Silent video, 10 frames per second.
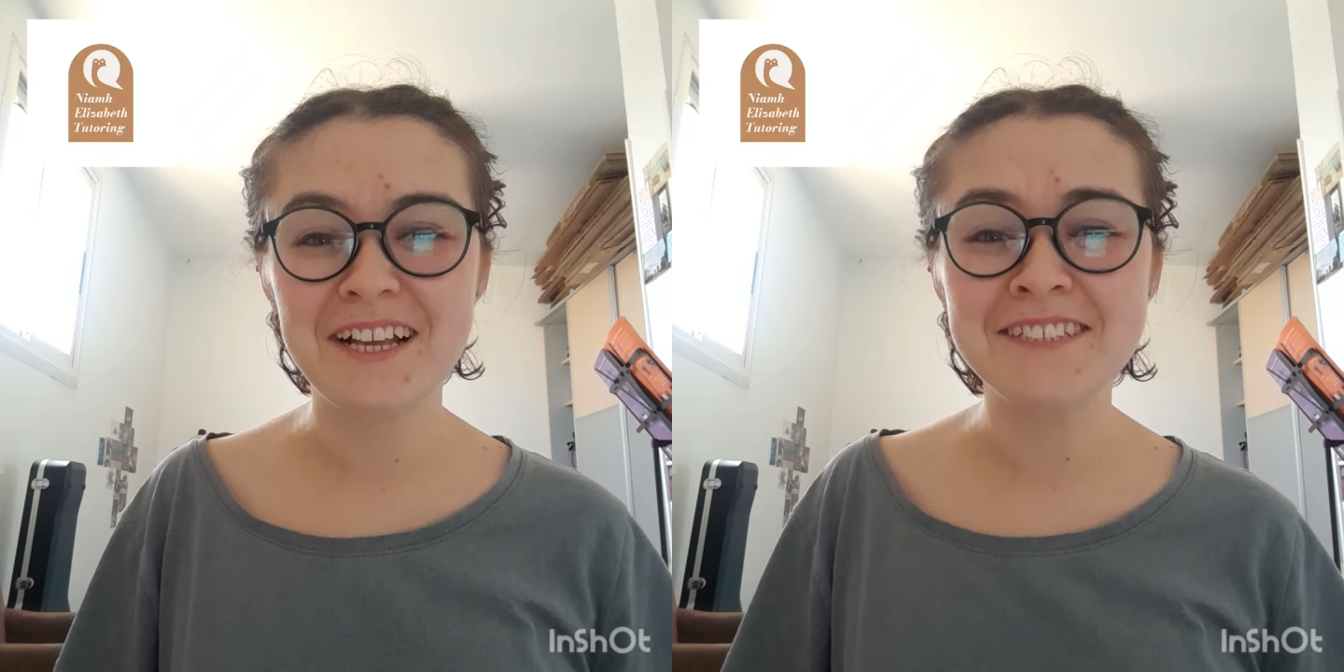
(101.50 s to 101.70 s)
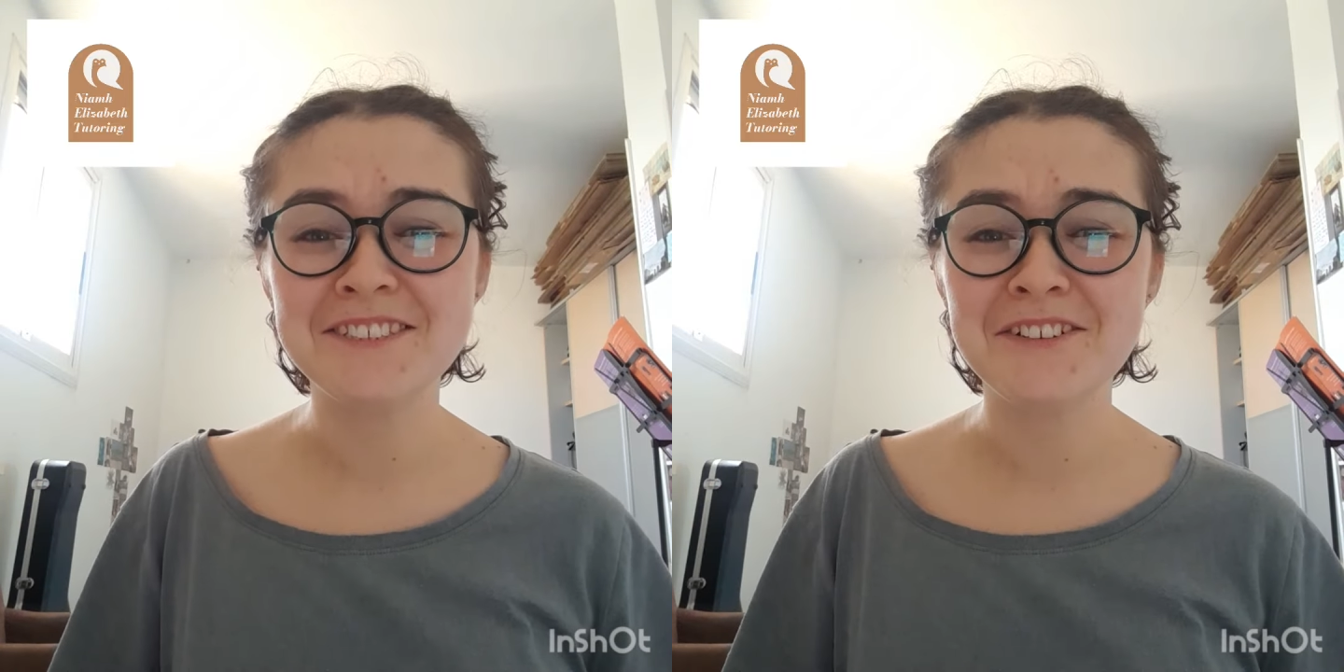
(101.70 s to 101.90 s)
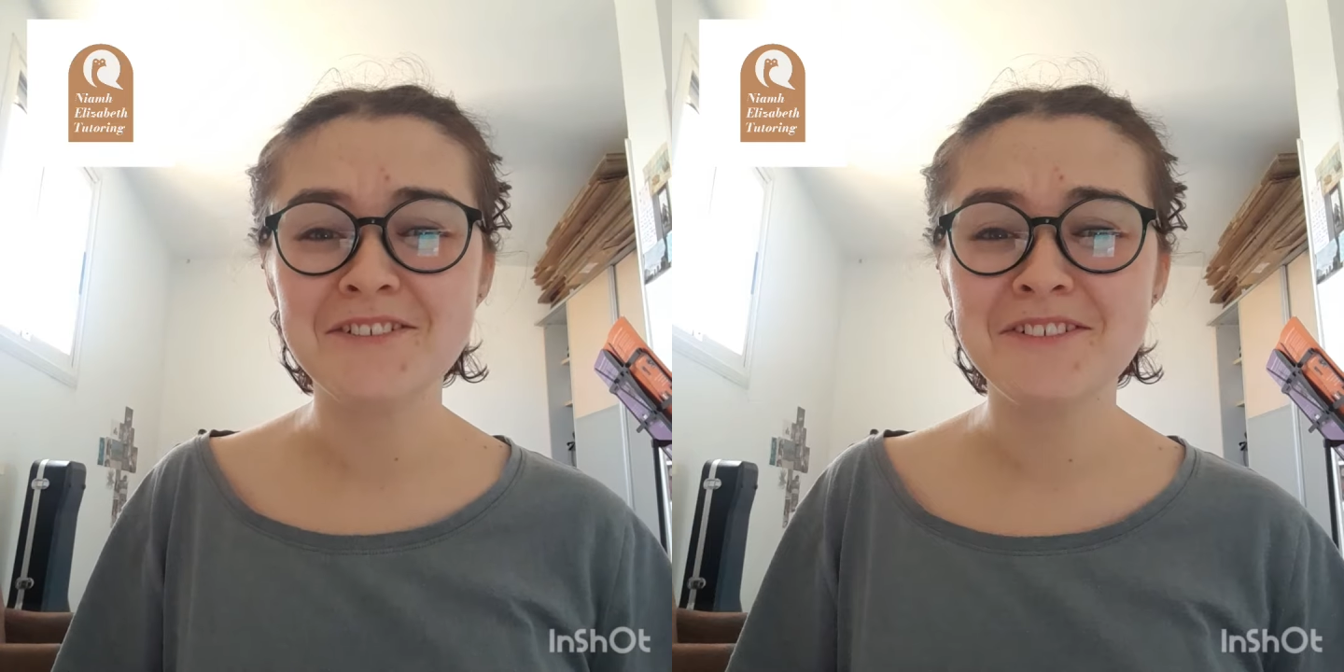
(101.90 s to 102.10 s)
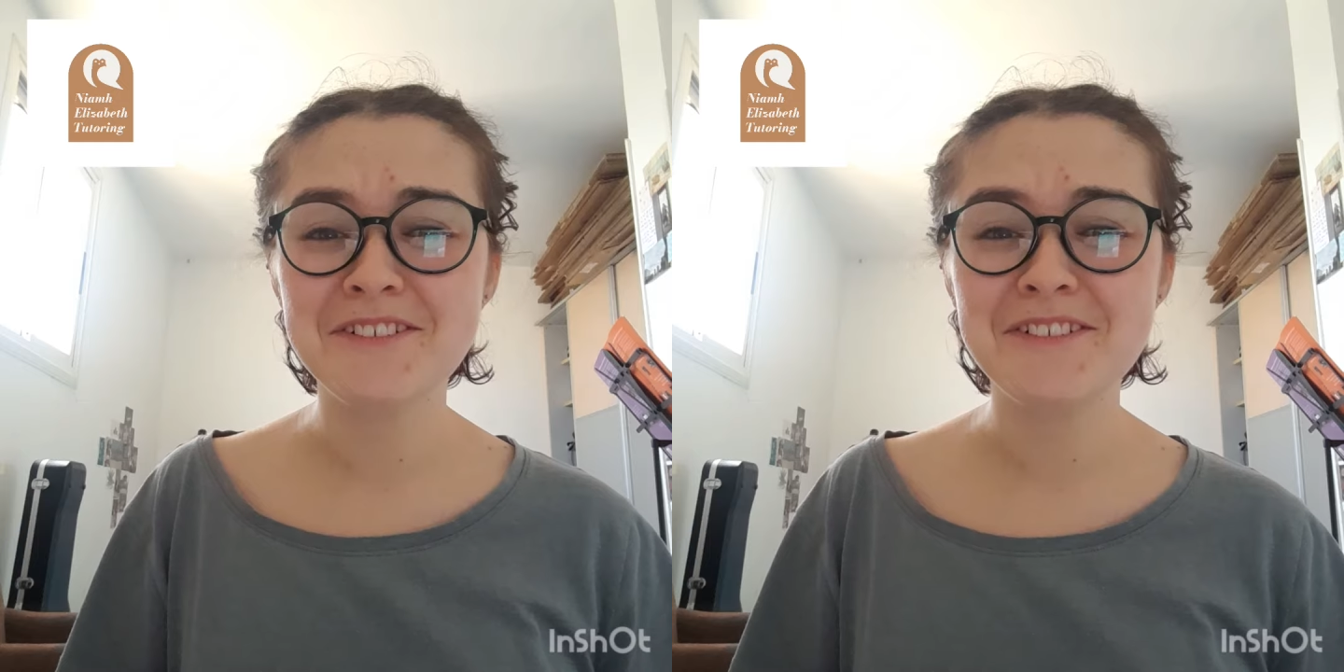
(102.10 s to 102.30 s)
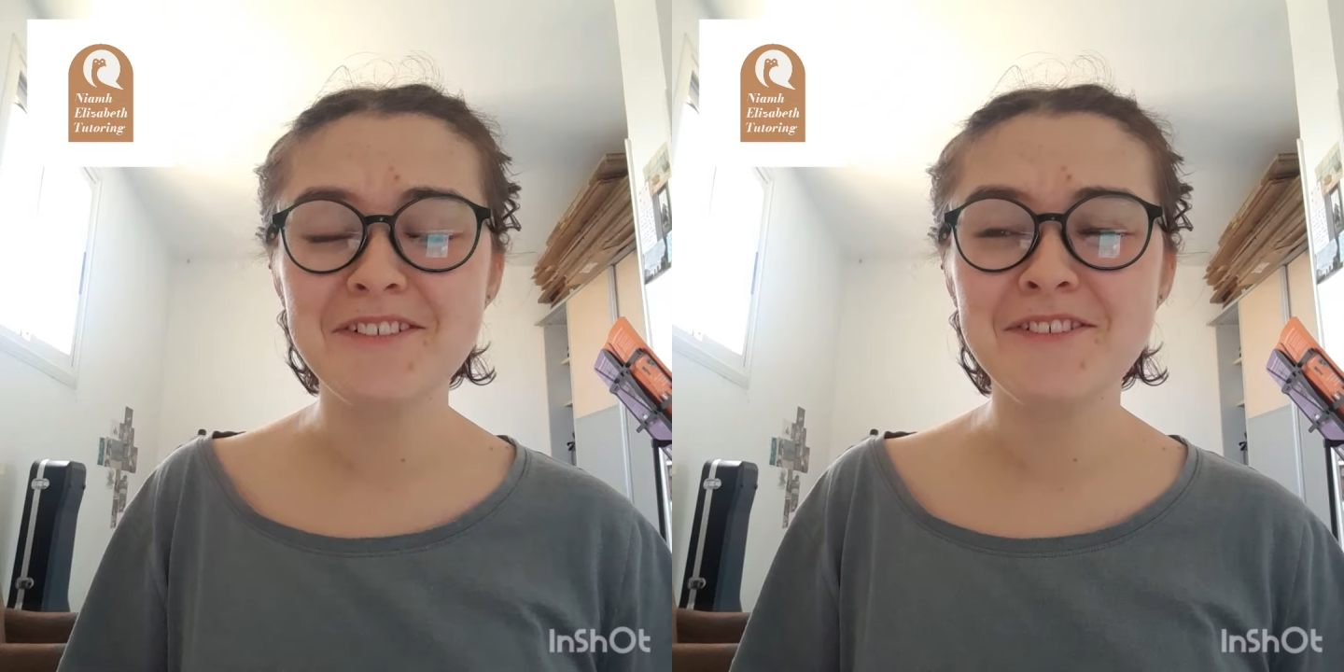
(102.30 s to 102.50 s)
so
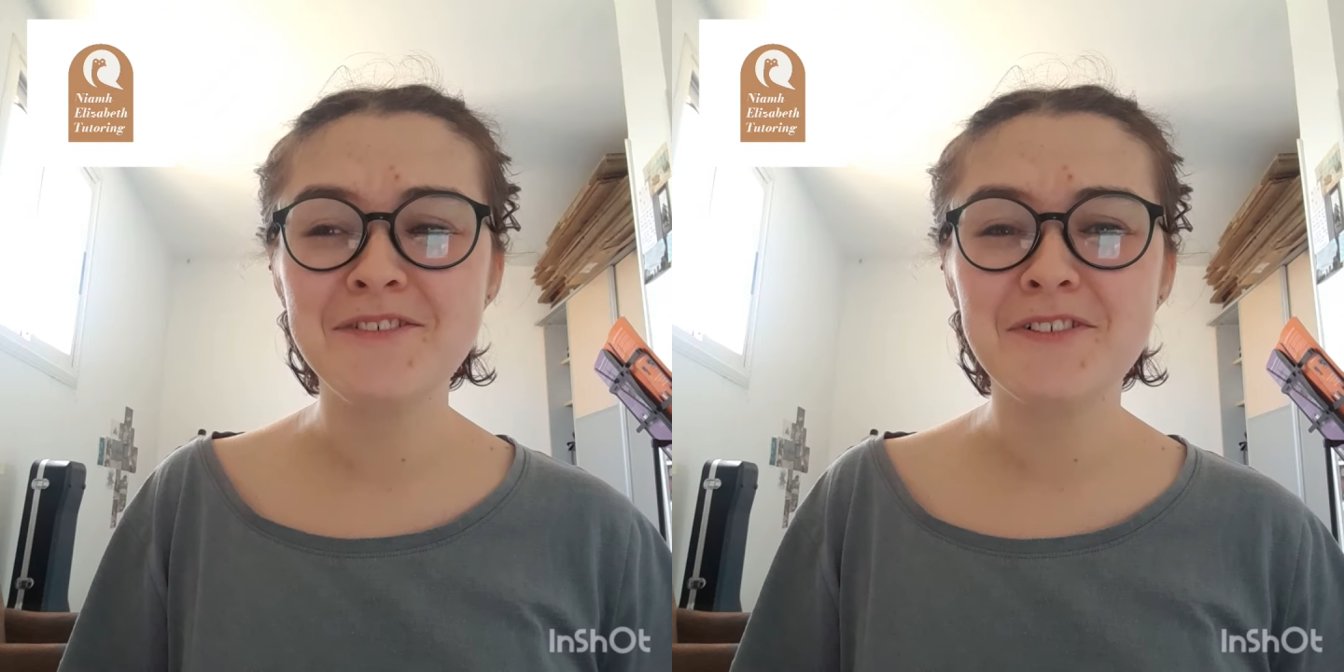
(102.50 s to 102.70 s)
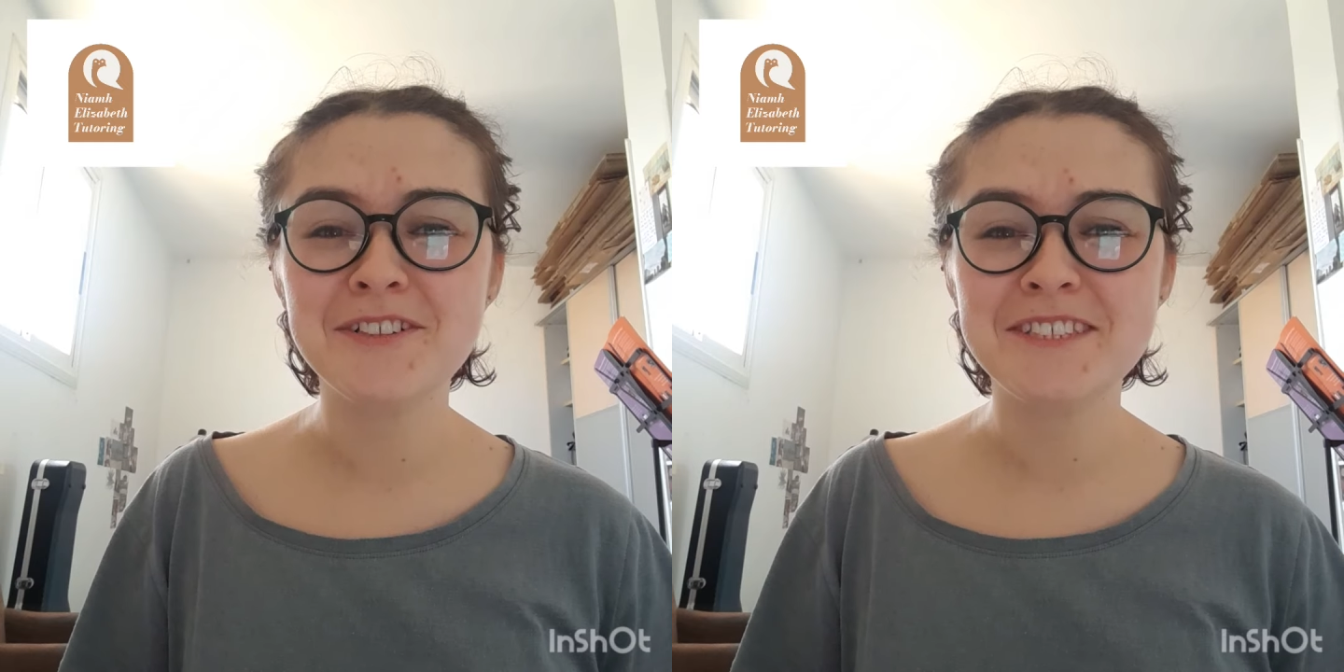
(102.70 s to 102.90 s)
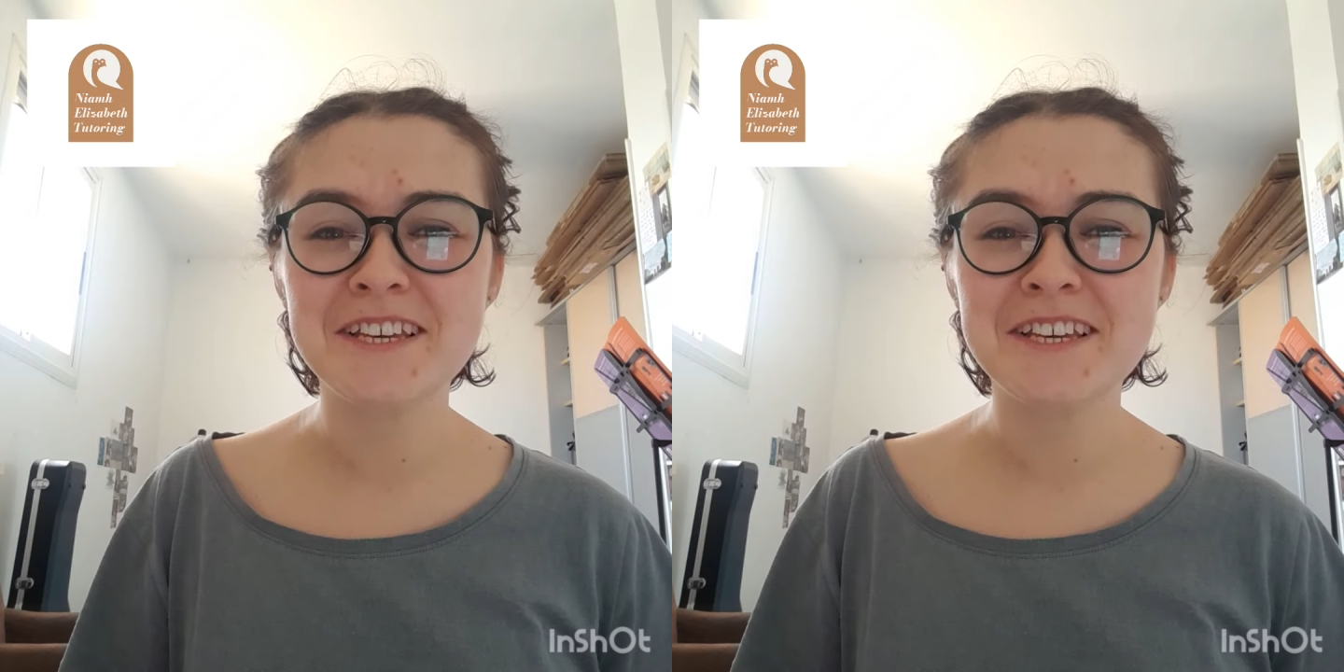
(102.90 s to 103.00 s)
you've got to